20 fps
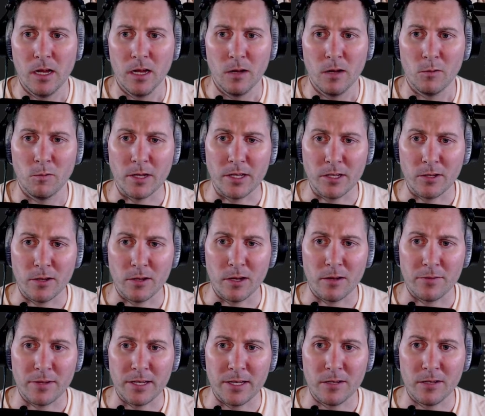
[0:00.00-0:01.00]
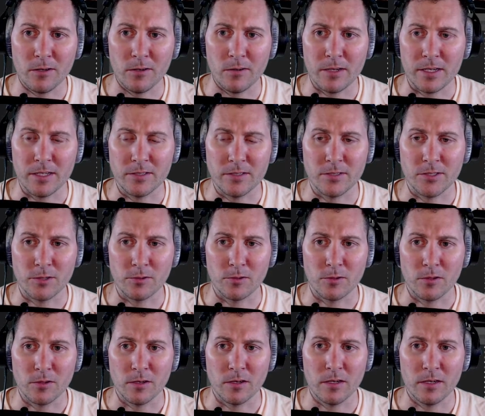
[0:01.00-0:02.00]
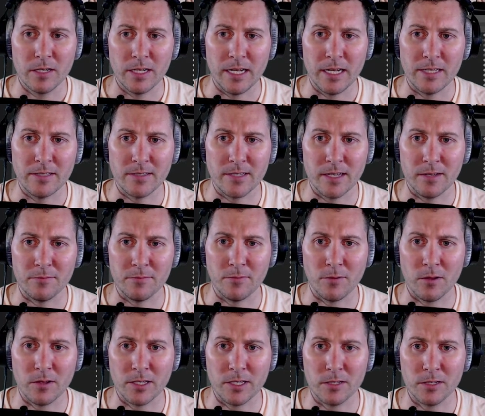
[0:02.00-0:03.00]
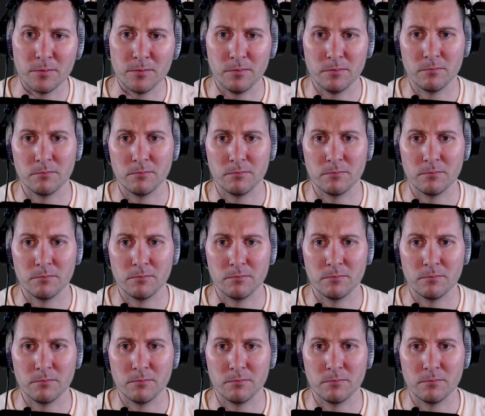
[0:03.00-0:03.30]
What you have here is your headset volume,